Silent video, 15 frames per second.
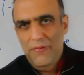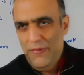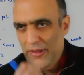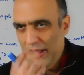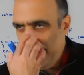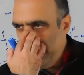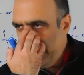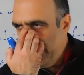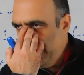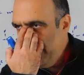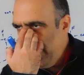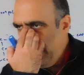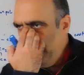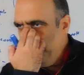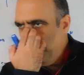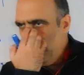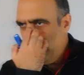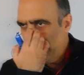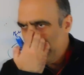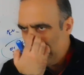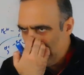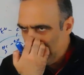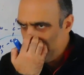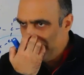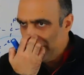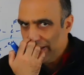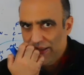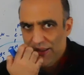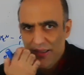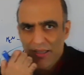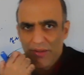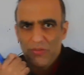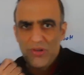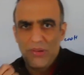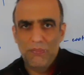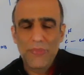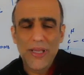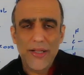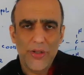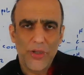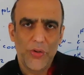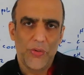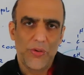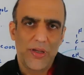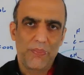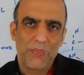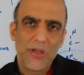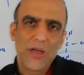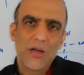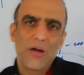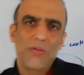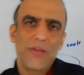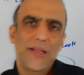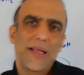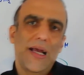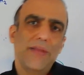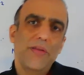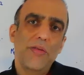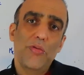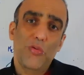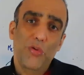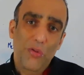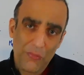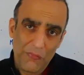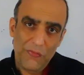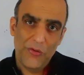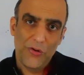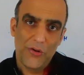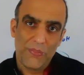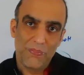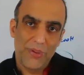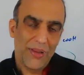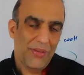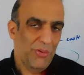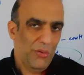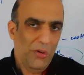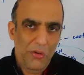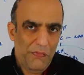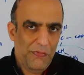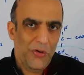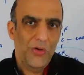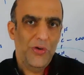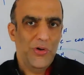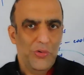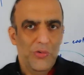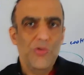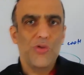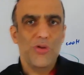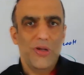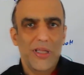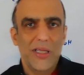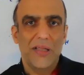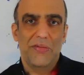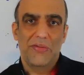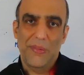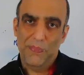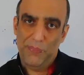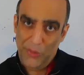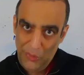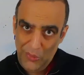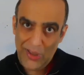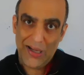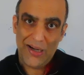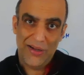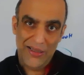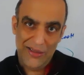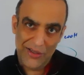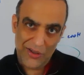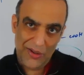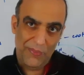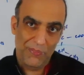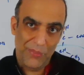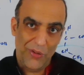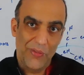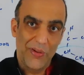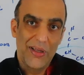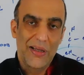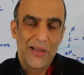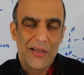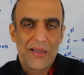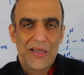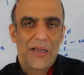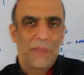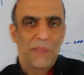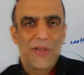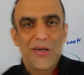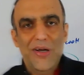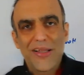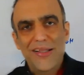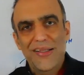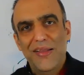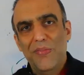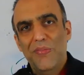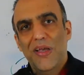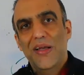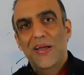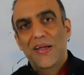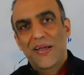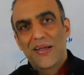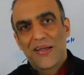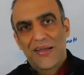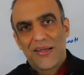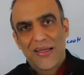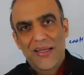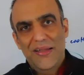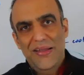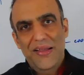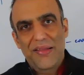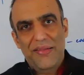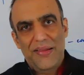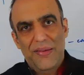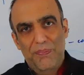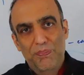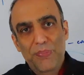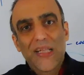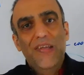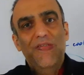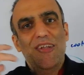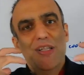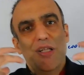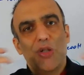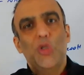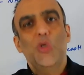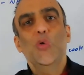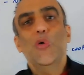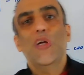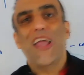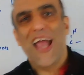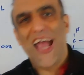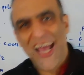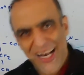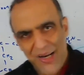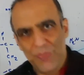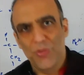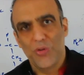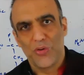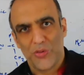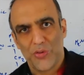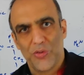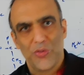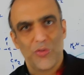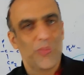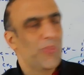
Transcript: in the nonpolar aliphatic is the methionine because it has a sulfur, but sulfur usually is the polar in the compound because it is between the two carbon group.